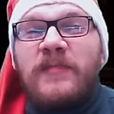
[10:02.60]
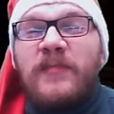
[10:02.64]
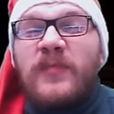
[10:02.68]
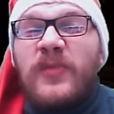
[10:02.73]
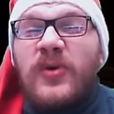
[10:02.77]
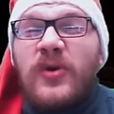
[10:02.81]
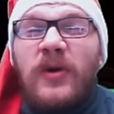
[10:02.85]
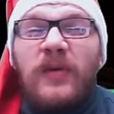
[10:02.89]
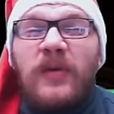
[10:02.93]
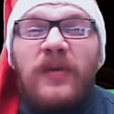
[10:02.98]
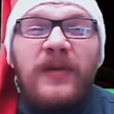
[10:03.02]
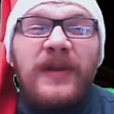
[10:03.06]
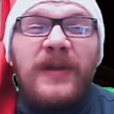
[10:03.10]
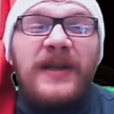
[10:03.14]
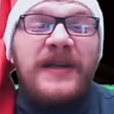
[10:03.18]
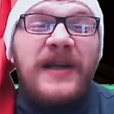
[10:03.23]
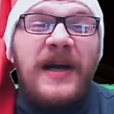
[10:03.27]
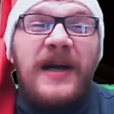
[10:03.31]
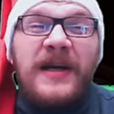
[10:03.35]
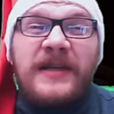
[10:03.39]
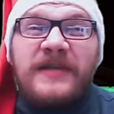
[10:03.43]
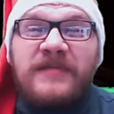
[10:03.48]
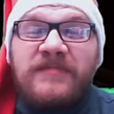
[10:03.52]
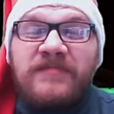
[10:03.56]
Probably
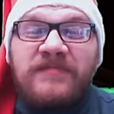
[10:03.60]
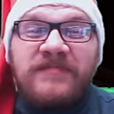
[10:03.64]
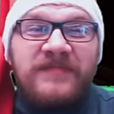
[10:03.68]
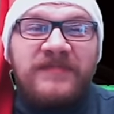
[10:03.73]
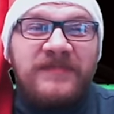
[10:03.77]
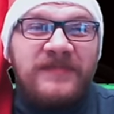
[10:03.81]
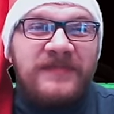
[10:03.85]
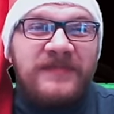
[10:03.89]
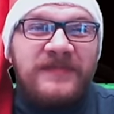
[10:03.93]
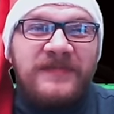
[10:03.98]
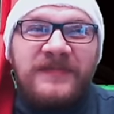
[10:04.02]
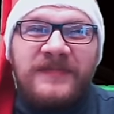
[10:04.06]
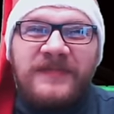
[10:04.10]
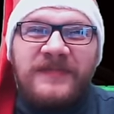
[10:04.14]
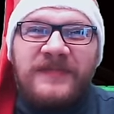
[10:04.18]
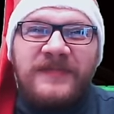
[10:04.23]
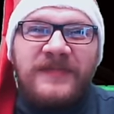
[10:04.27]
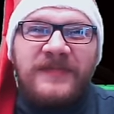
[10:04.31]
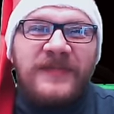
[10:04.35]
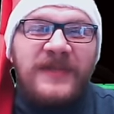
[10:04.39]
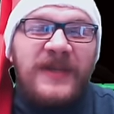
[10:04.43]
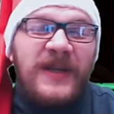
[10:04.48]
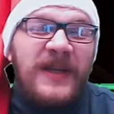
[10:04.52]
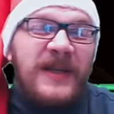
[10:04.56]
not.
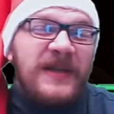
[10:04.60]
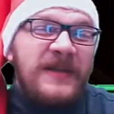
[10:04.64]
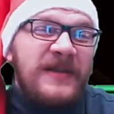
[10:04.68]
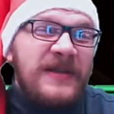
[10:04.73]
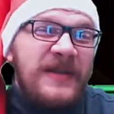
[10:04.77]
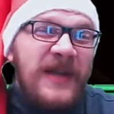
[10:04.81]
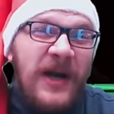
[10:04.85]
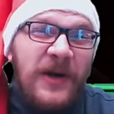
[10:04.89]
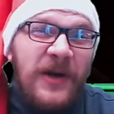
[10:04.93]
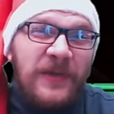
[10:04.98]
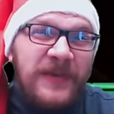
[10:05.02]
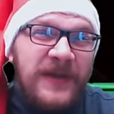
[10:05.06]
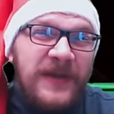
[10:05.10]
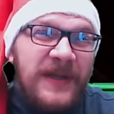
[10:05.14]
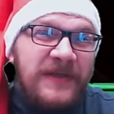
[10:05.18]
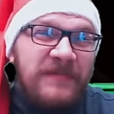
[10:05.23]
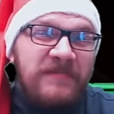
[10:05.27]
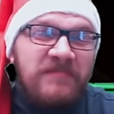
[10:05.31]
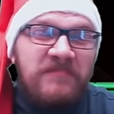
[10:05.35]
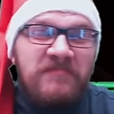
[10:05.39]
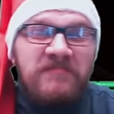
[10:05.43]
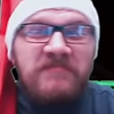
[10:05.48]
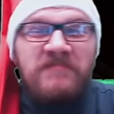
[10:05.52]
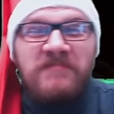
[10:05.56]
doubt it
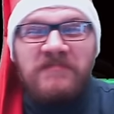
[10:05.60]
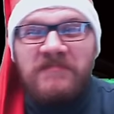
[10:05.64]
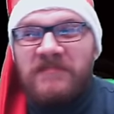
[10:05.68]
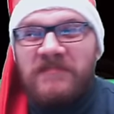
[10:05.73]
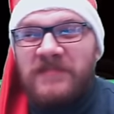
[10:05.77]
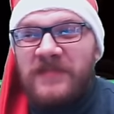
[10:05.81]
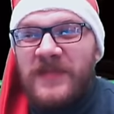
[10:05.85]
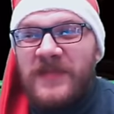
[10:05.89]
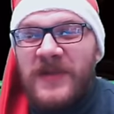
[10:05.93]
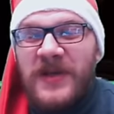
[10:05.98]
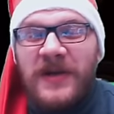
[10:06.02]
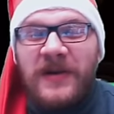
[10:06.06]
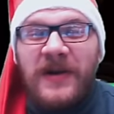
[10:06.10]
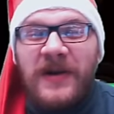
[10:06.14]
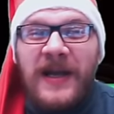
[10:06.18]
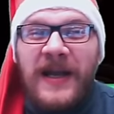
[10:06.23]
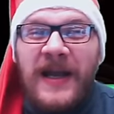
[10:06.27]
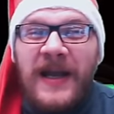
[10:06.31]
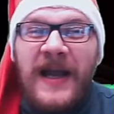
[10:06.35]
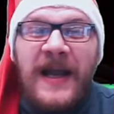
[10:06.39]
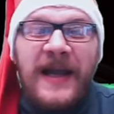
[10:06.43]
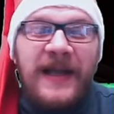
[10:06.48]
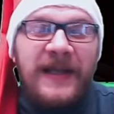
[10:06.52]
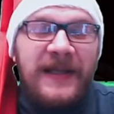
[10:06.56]
you know, I
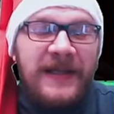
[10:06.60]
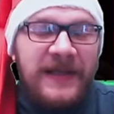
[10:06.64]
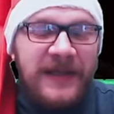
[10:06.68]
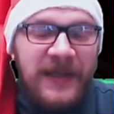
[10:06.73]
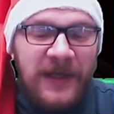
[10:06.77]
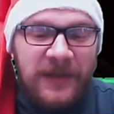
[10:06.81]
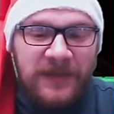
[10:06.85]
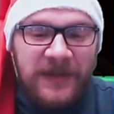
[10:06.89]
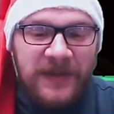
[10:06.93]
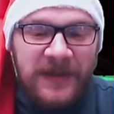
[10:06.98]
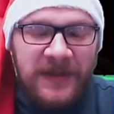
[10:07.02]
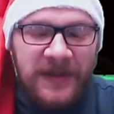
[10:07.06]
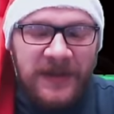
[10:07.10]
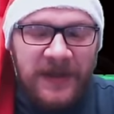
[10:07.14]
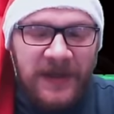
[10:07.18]
highly doubt it.